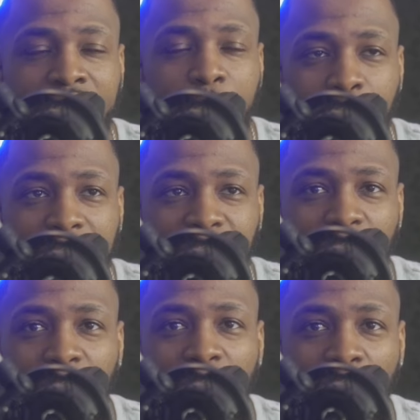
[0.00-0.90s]
depending
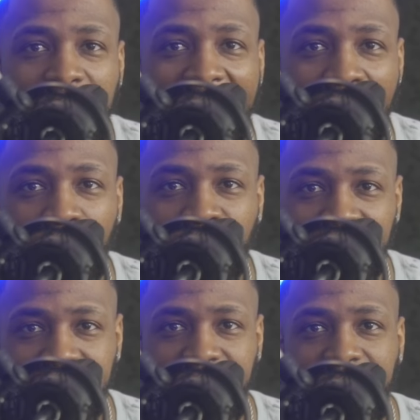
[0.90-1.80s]
on on how
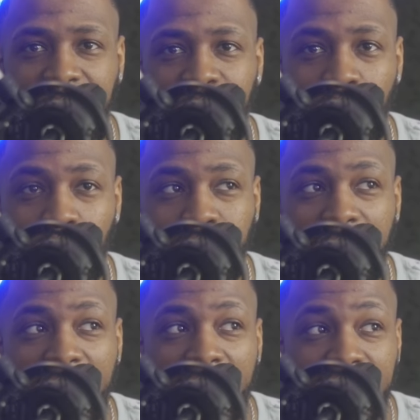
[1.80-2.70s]
this season goes.
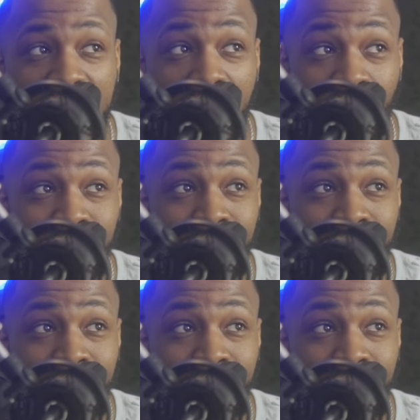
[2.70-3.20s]
Now,